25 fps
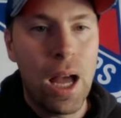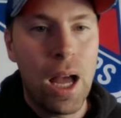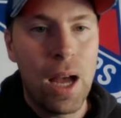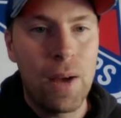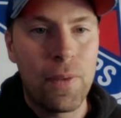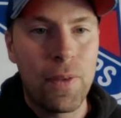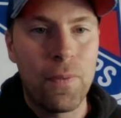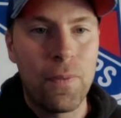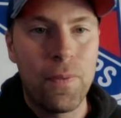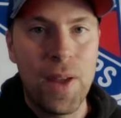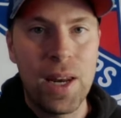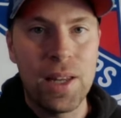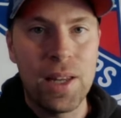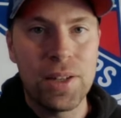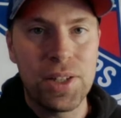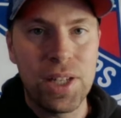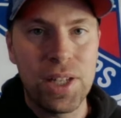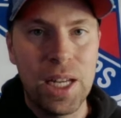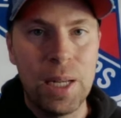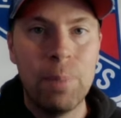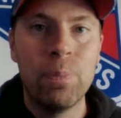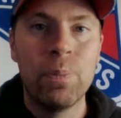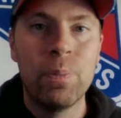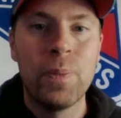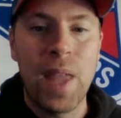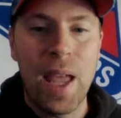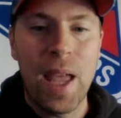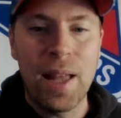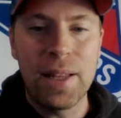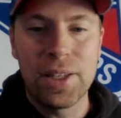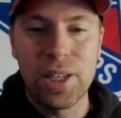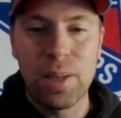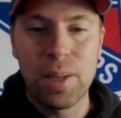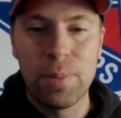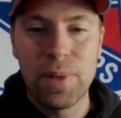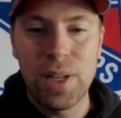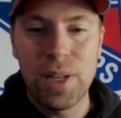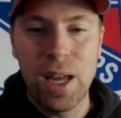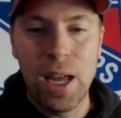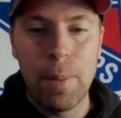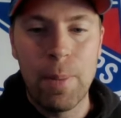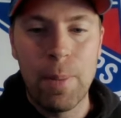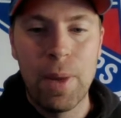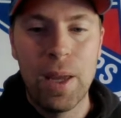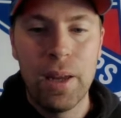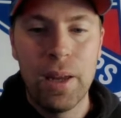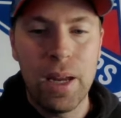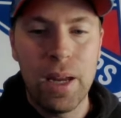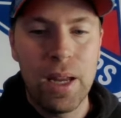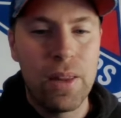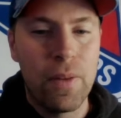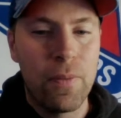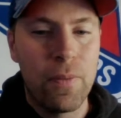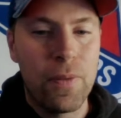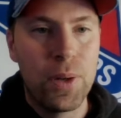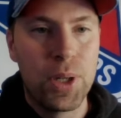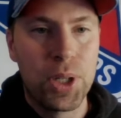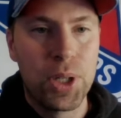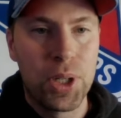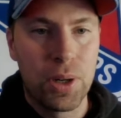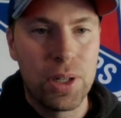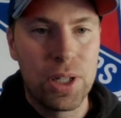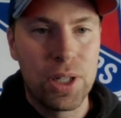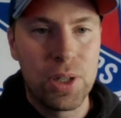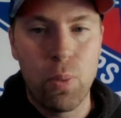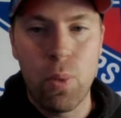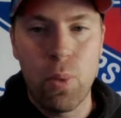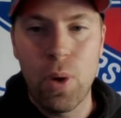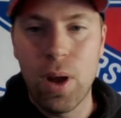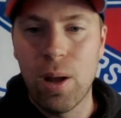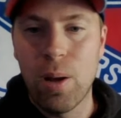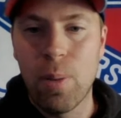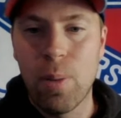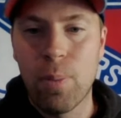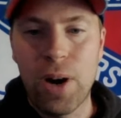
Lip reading: for Fantasy at some time in the future as well,